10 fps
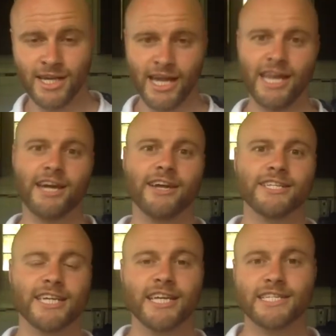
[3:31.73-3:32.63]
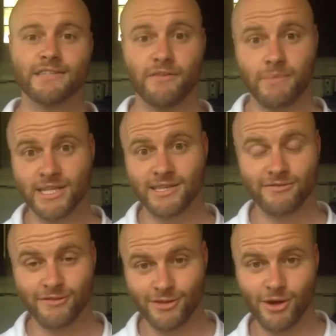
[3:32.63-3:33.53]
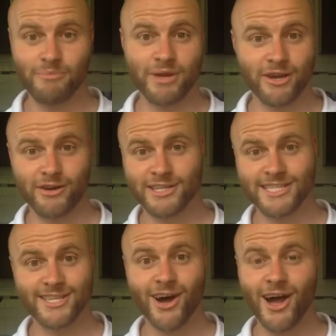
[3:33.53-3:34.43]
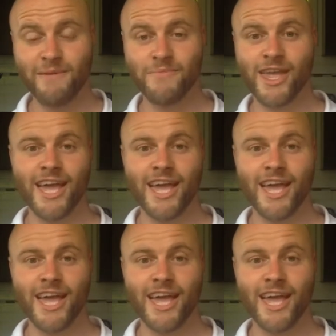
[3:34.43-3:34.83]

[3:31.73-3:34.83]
any kind of cheese that's fermented for long periods of time.